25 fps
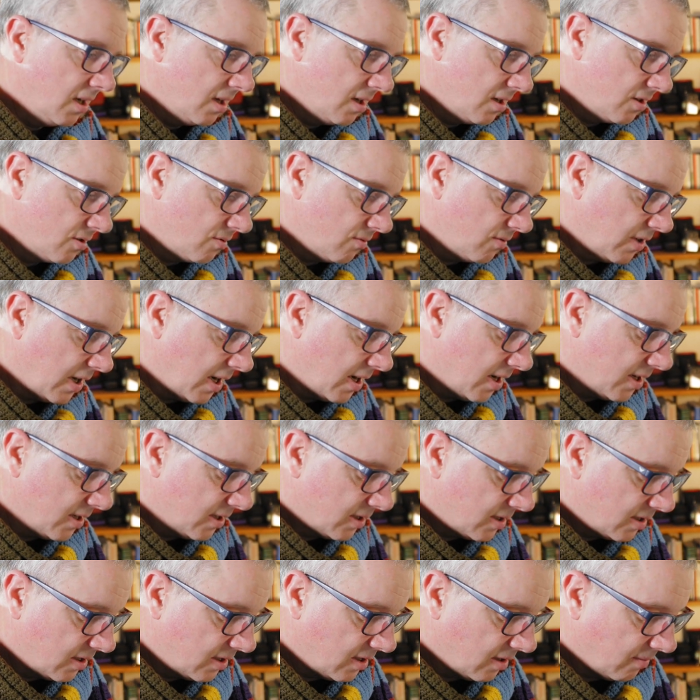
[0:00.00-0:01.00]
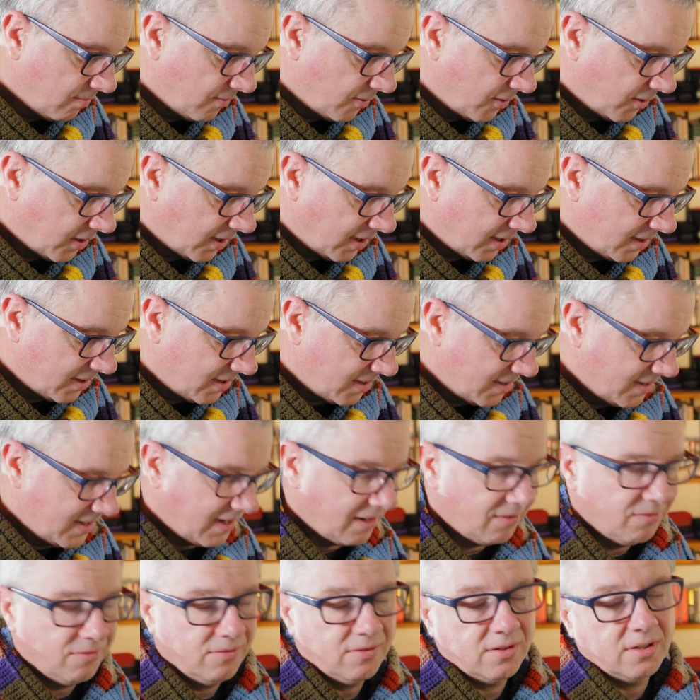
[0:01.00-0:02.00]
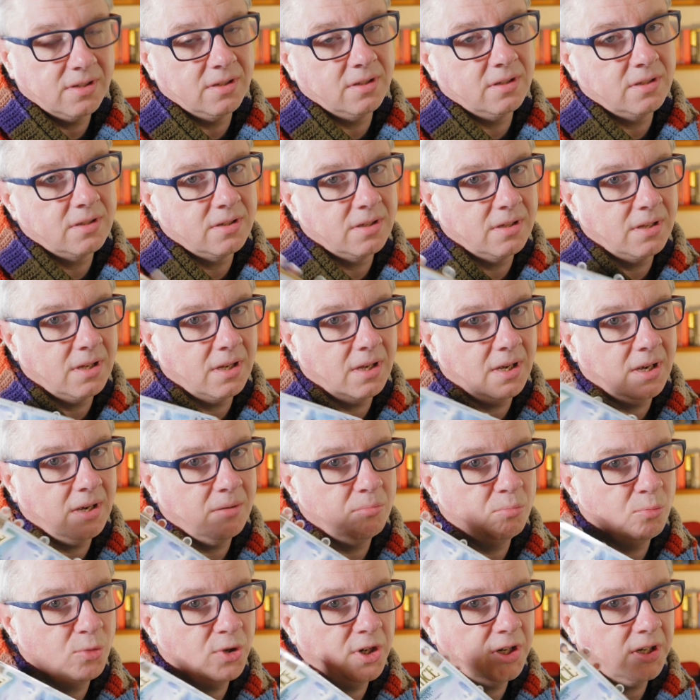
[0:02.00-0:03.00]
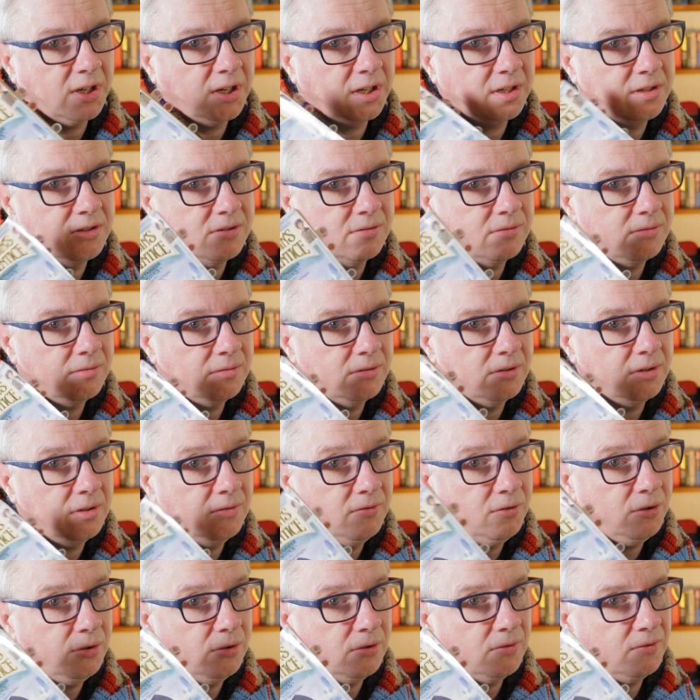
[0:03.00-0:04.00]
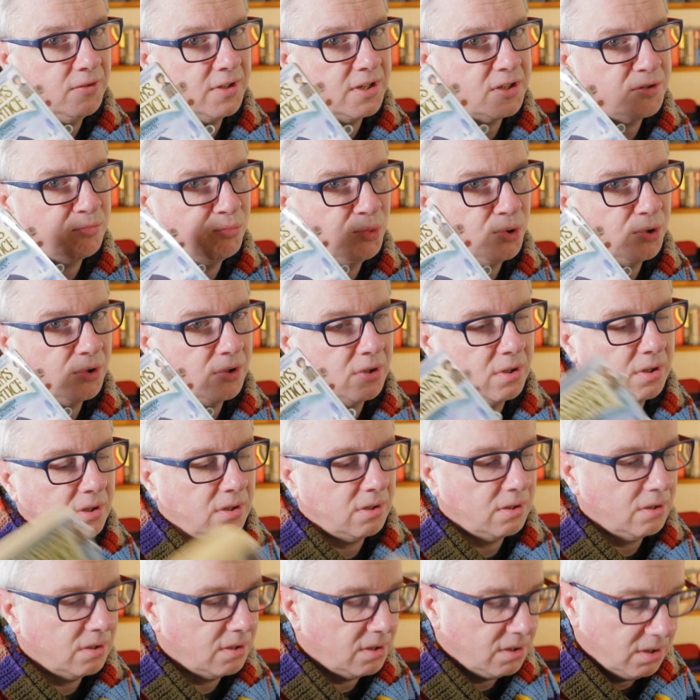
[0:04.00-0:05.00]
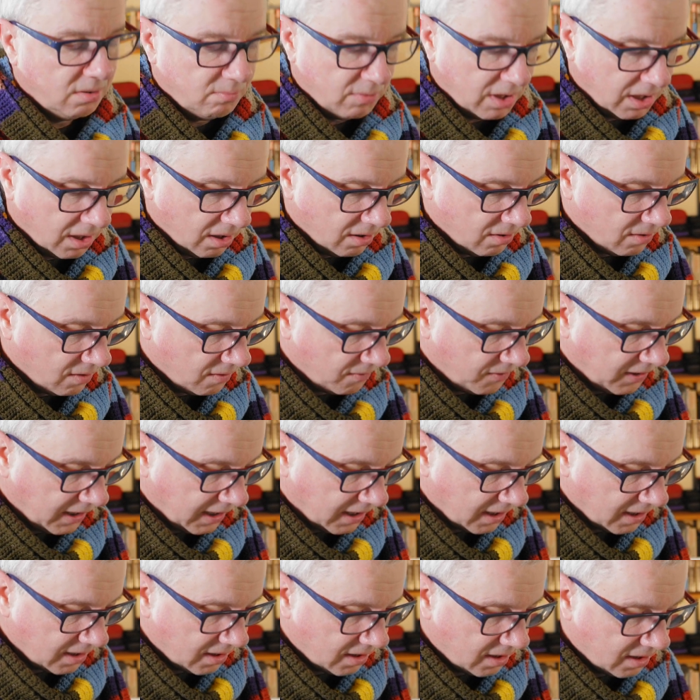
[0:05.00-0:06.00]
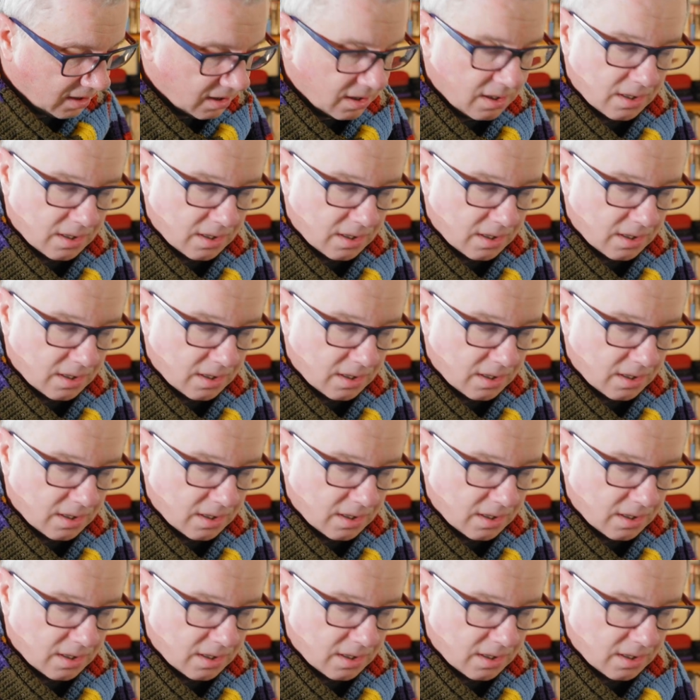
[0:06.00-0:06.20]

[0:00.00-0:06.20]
So that's something different that I'm bringing to the review of this book that you might not have heard